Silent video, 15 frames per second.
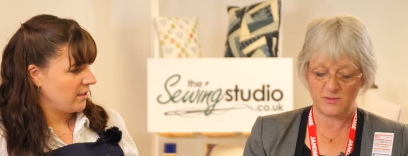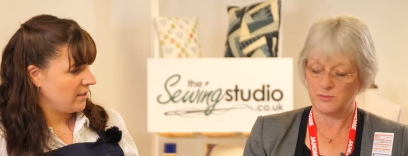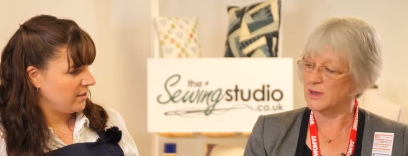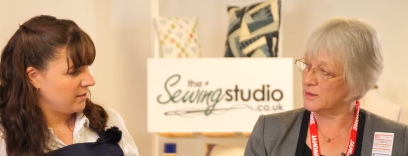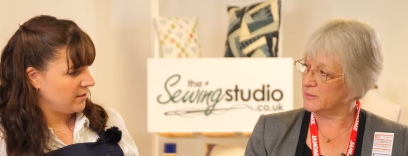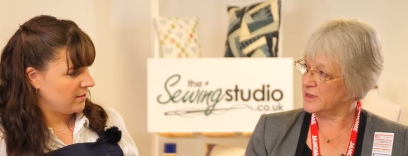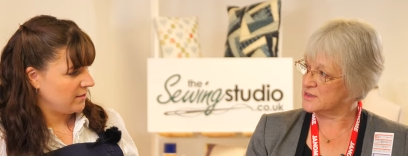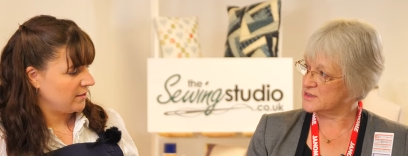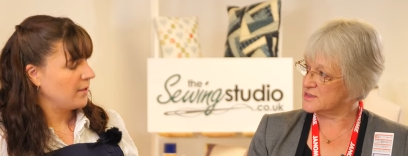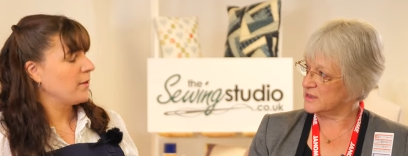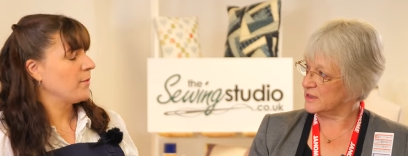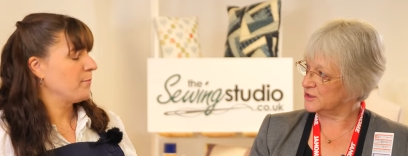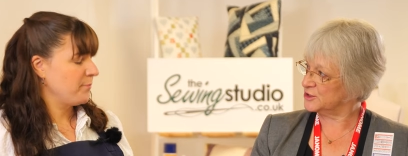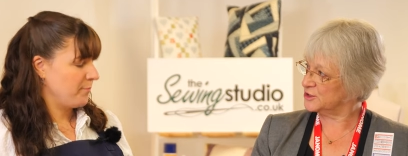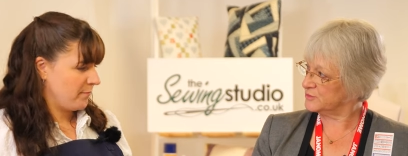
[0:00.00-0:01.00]
Speaker 1: 7mm
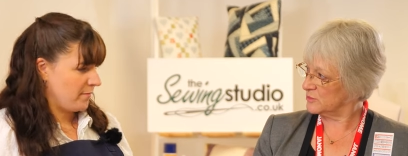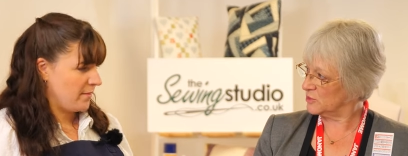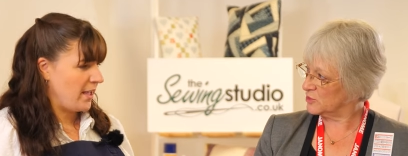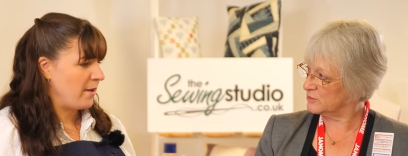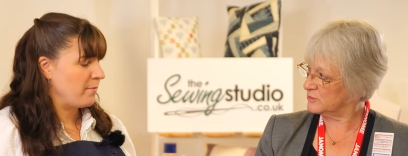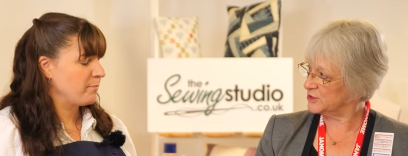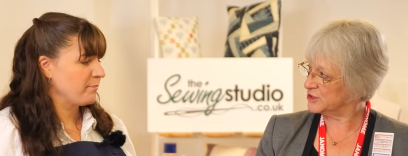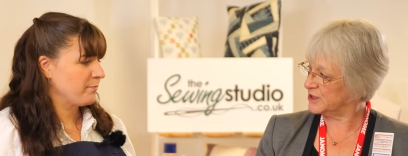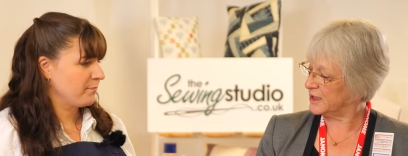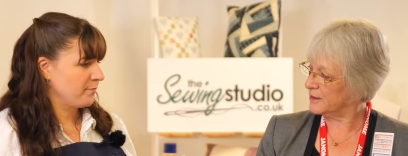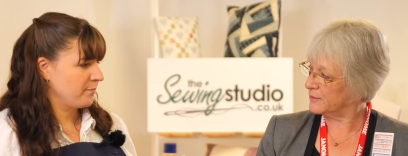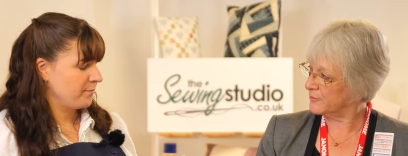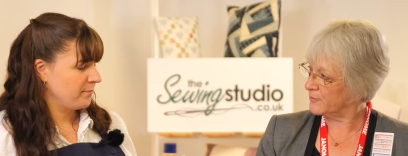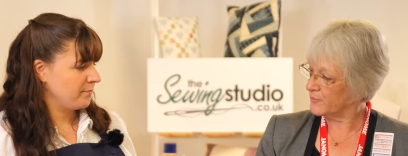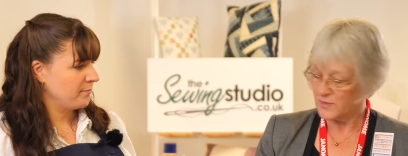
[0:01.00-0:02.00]
stitch on the machine.